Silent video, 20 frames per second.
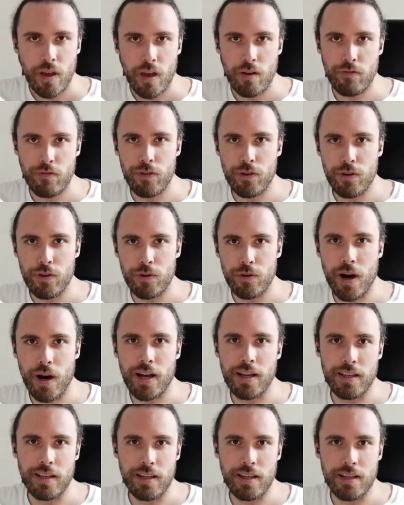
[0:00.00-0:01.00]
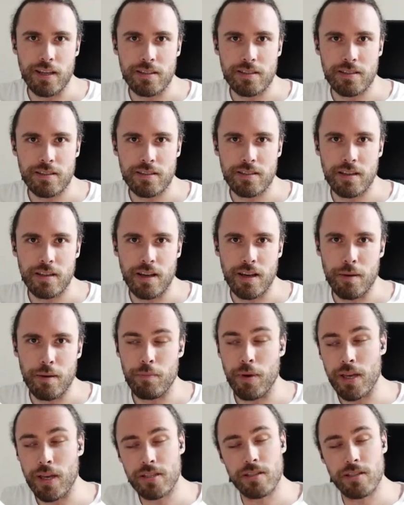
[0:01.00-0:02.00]
few ideas
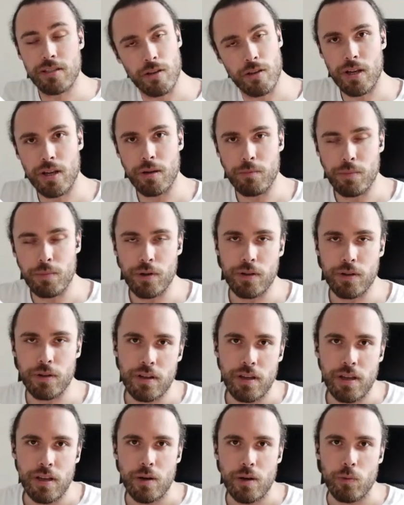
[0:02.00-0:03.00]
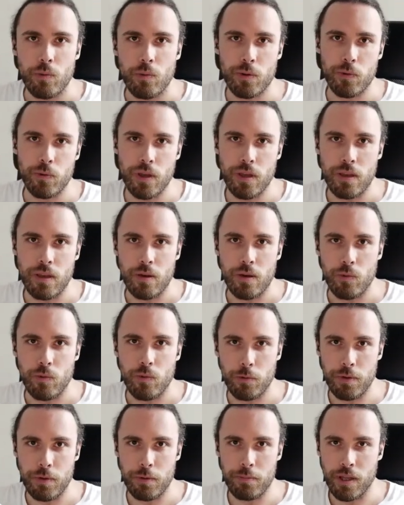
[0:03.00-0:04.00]
based on your input, what we
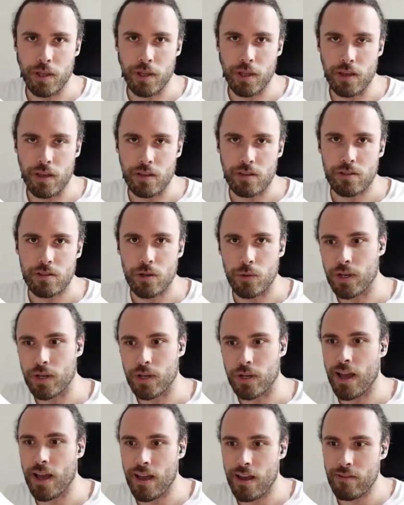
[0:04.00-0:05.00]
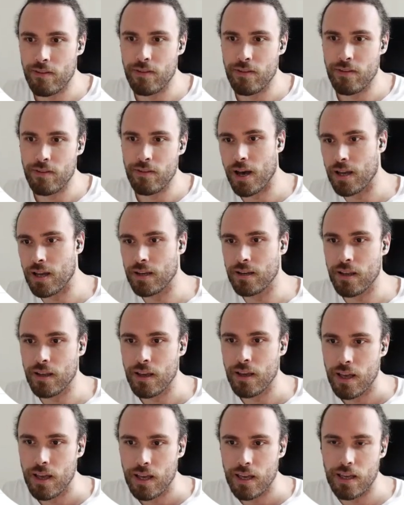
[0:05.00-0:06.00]
will be building. So what I have in mind
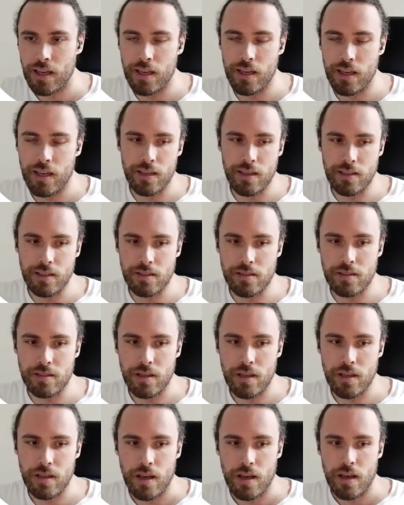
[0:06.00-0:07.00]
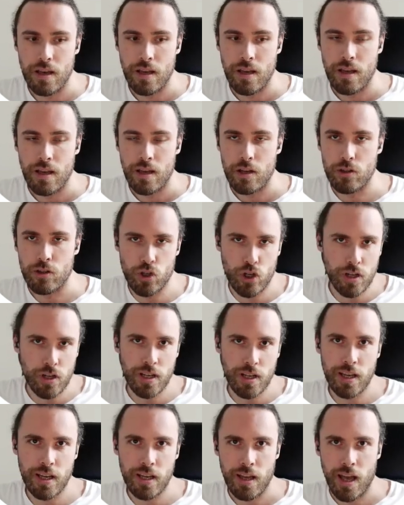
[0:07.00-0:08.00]
is
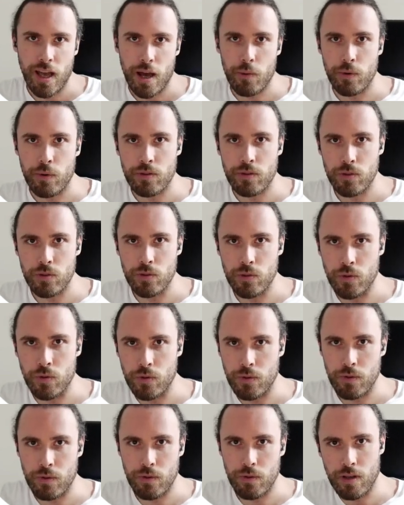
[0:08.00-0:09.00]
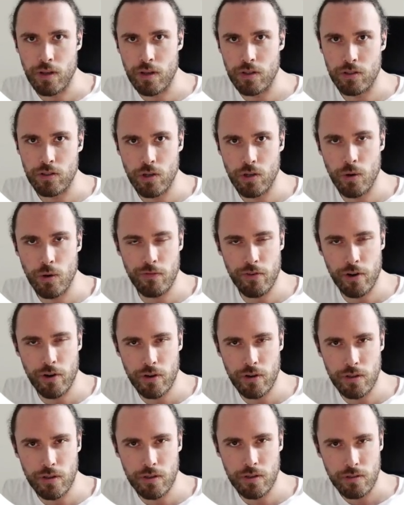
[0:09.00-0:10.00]
journaling. I want to show a
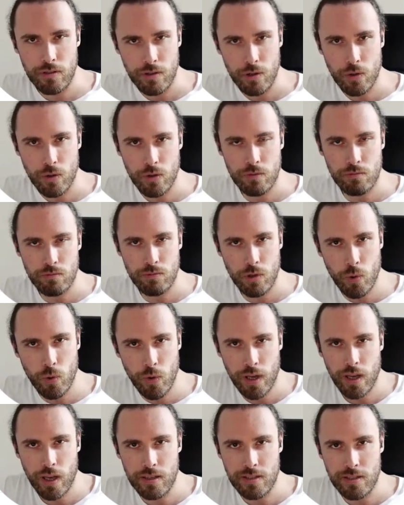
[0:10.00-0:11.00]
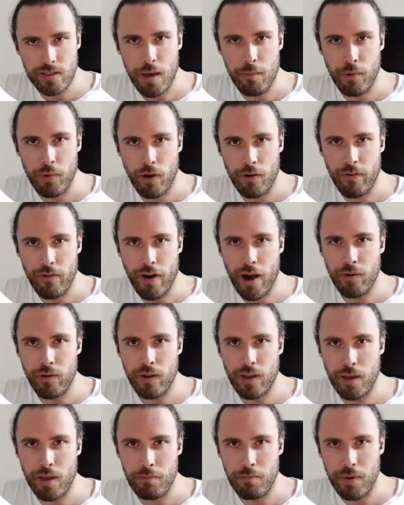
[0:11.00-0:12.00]
very quick example of how you
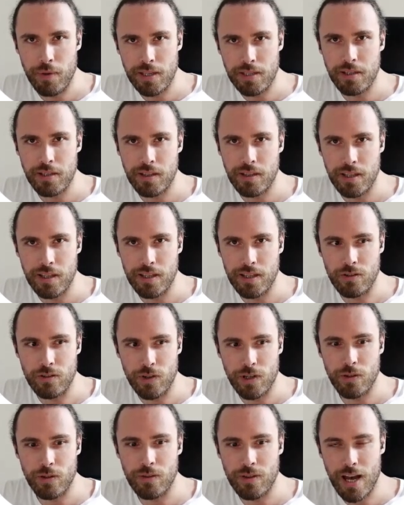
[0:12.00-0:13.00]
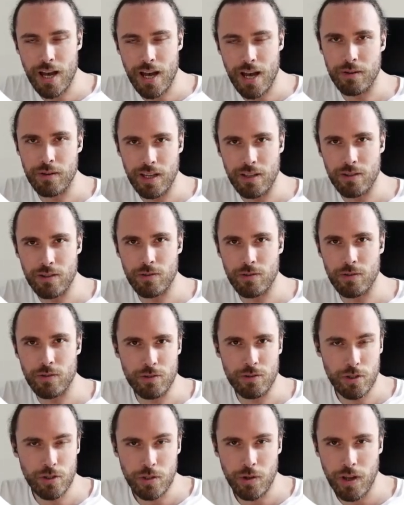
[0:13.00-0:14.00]
can basically drill down into your
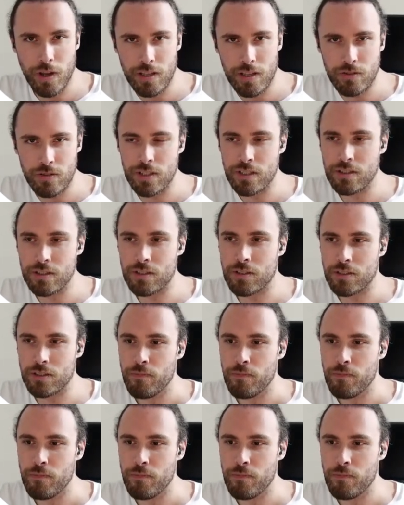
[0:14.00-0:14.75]
journal entries.